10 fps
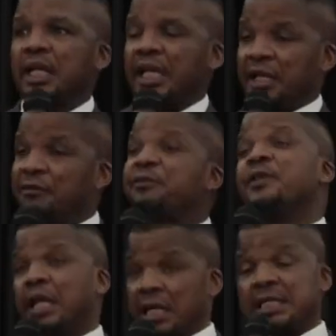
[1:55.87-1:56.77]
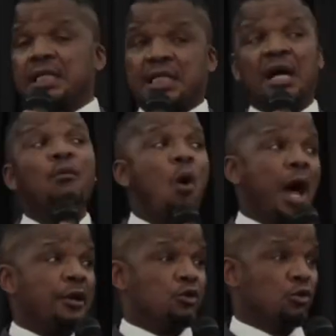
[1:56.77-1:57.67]
If there is
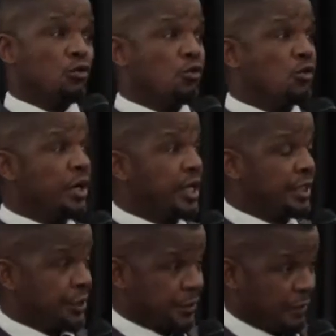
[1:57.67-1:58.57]
someone who is